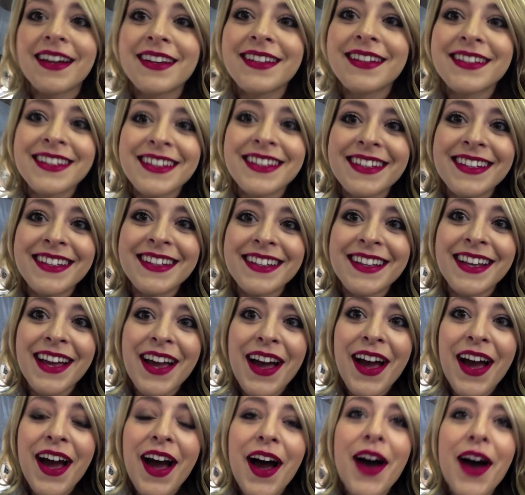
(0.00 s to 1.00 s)
Stop for
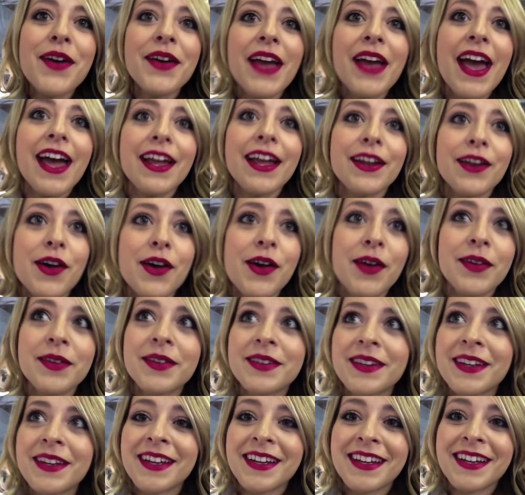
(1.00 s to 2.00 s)
pictures. Okay, no.
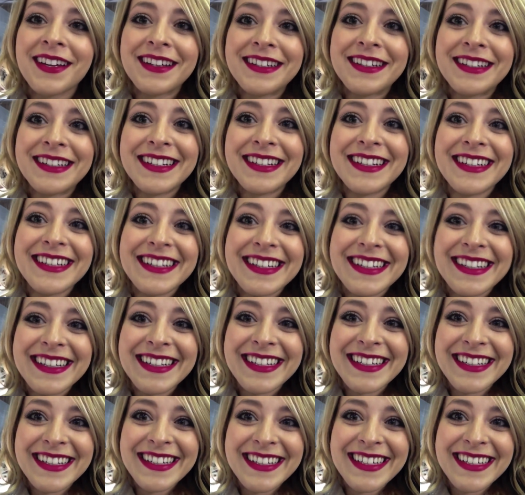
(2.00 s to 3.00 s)
Take pictures, but don't
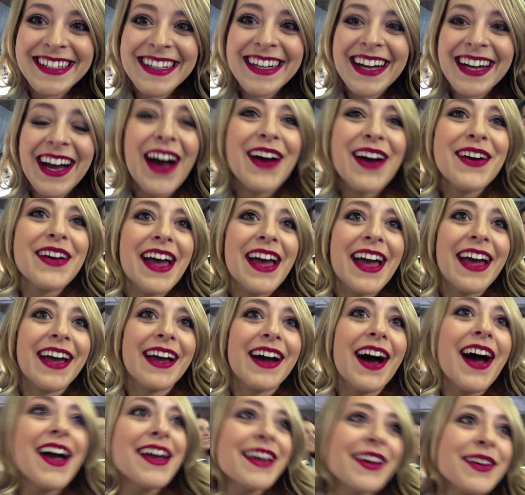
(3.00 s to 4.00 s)
stop. Okay. okay,
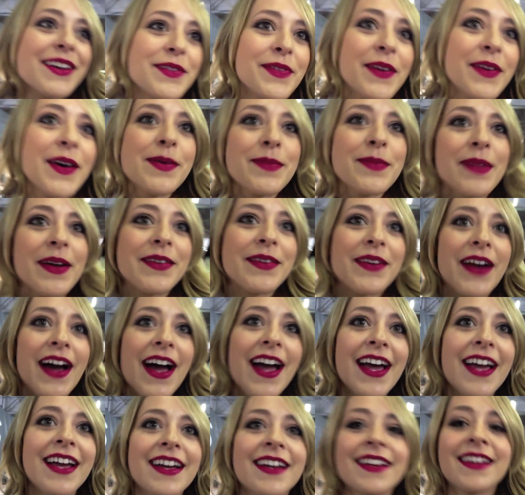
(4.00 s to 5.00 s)
I can film though,
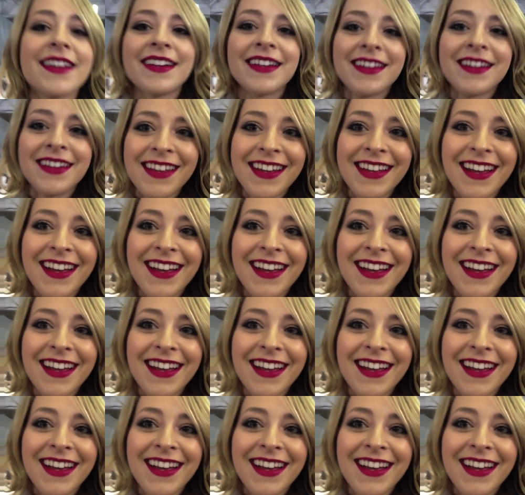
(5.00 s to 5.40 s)
right? Yeah.